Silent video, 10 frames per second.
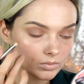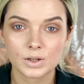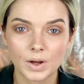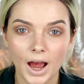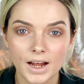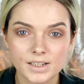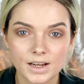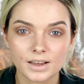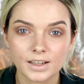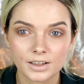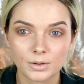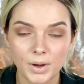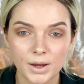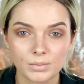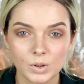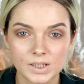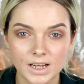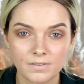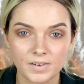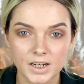To add a little bit more
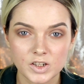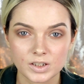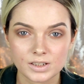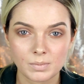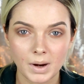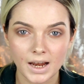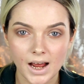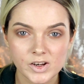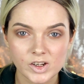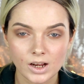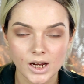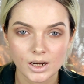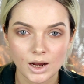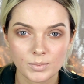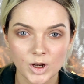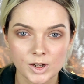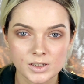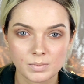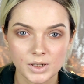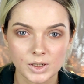definition to my lash line, I'm going
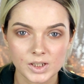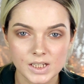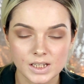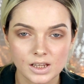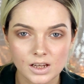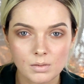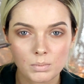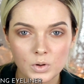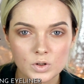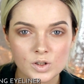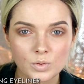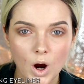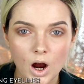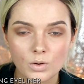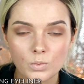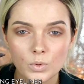to be using the Bourjois